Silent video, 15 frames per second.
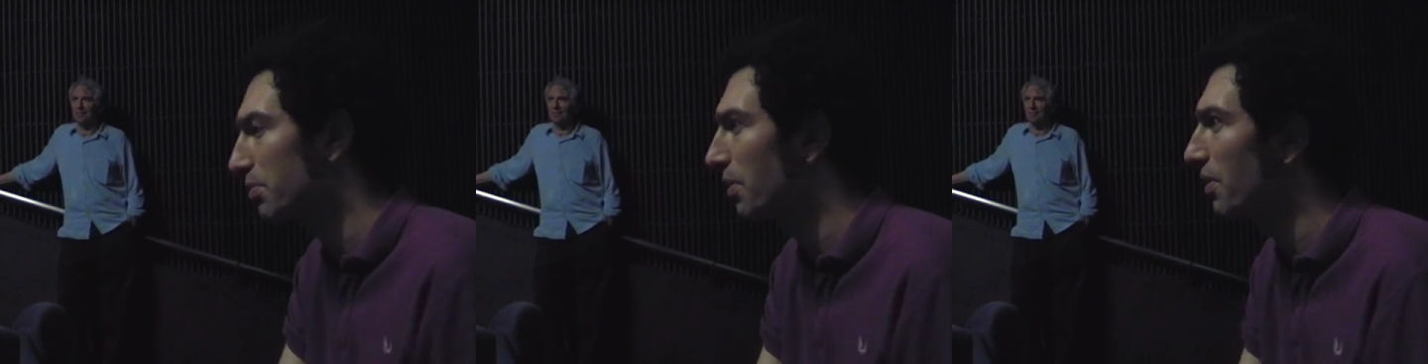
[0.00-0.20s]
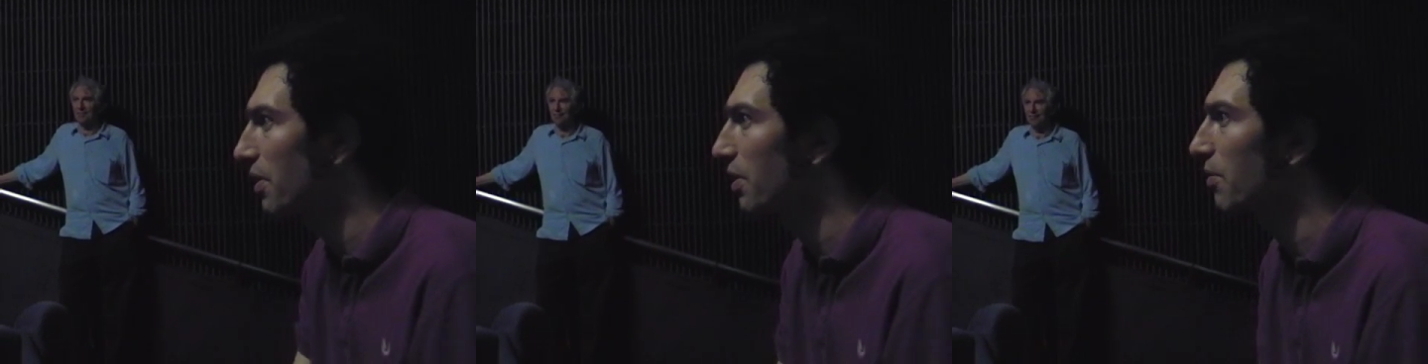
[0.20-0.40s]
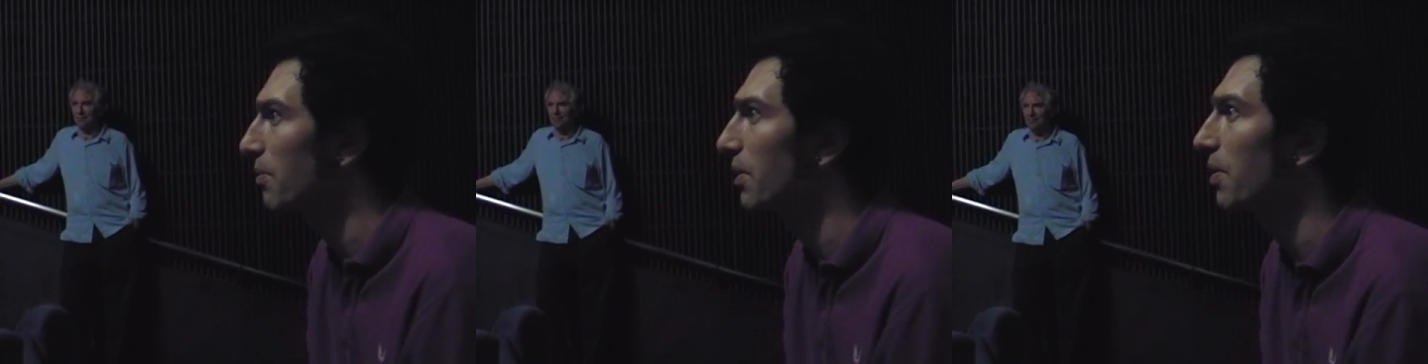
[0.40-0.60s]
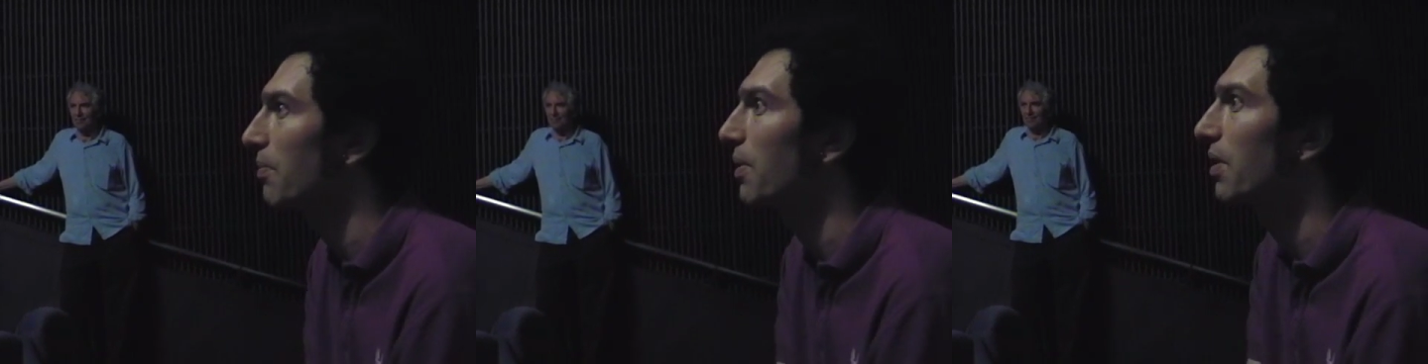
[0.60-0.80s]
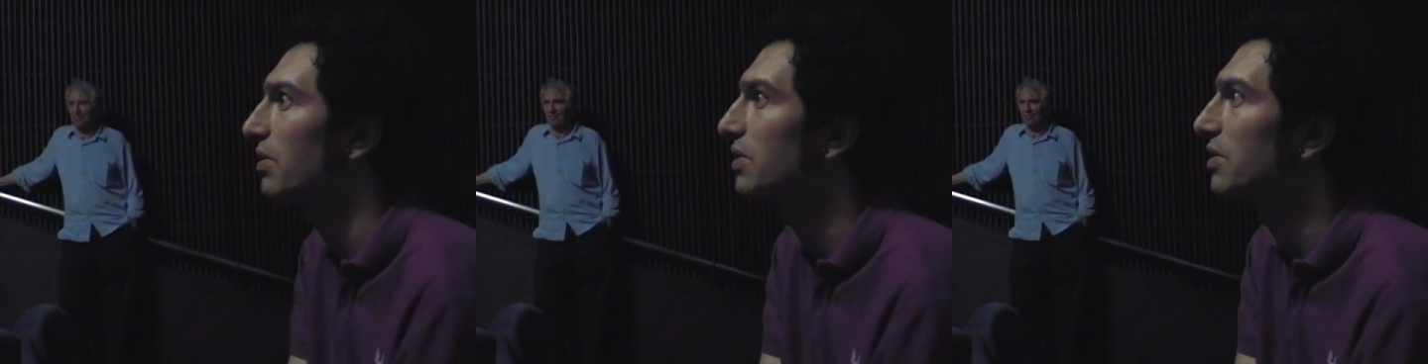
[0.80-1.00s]
but I think it'll be
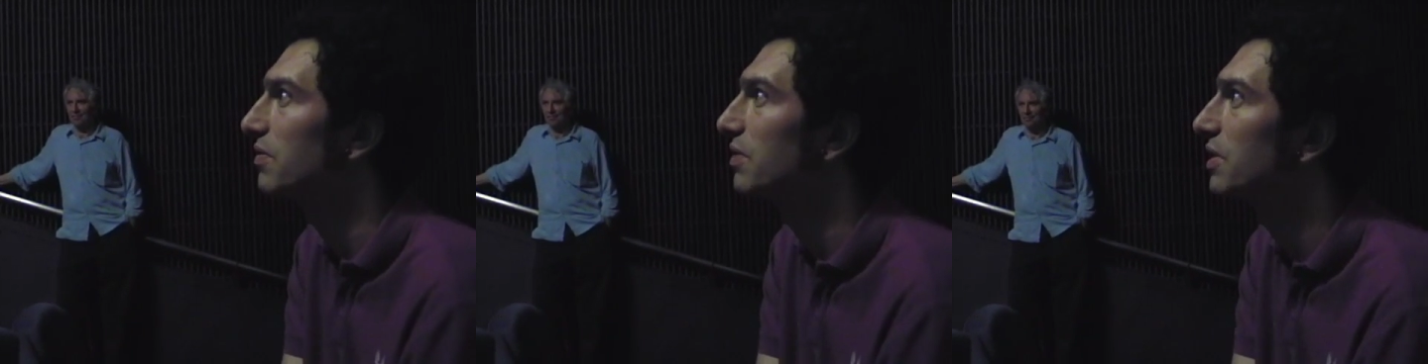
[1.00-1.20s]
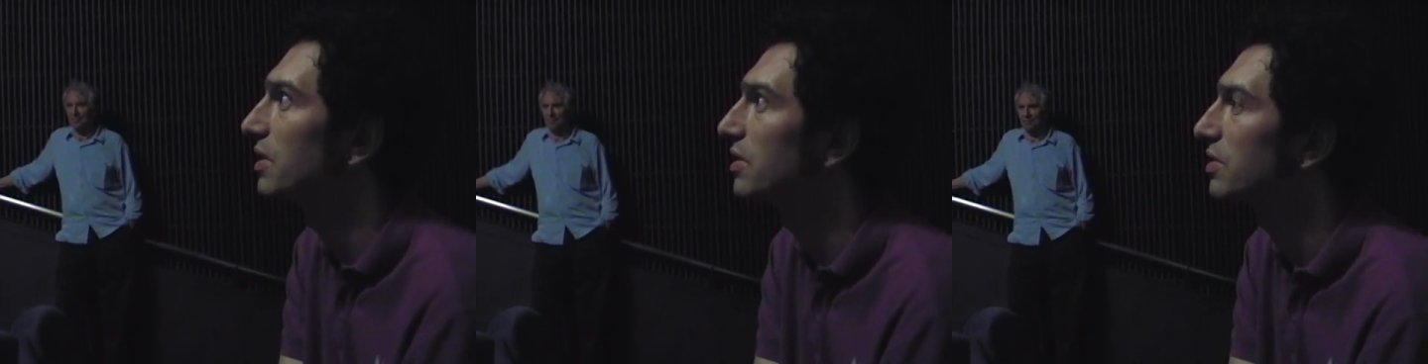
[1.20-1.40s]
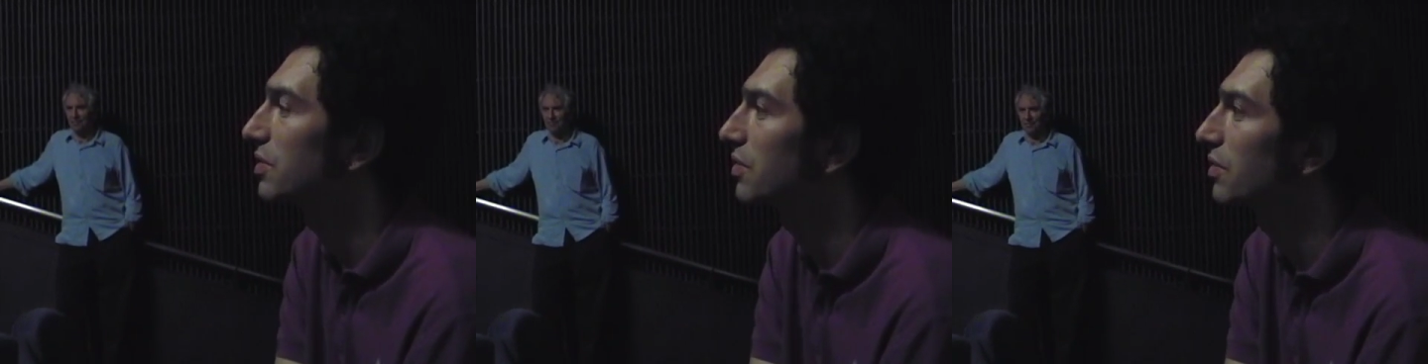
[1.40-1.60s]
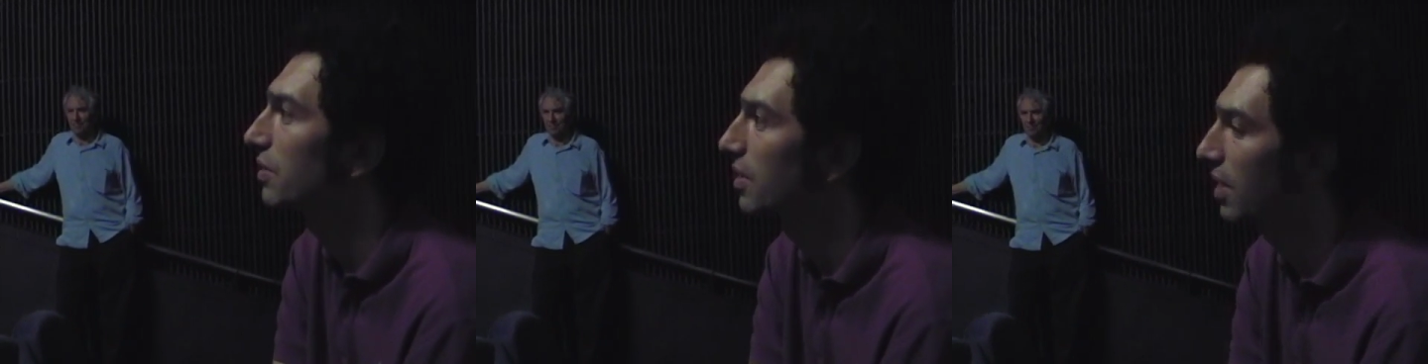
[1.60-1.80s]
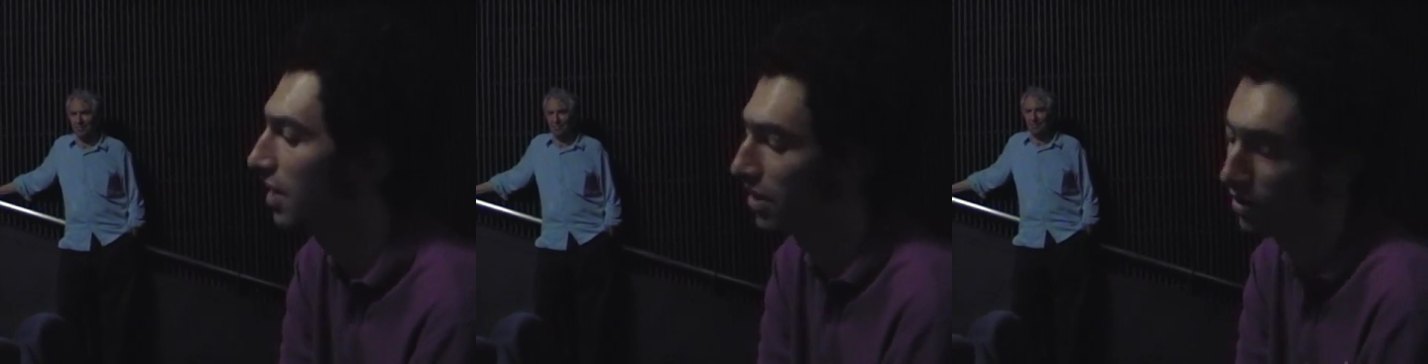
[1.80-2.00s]
coming out on DVD soon. And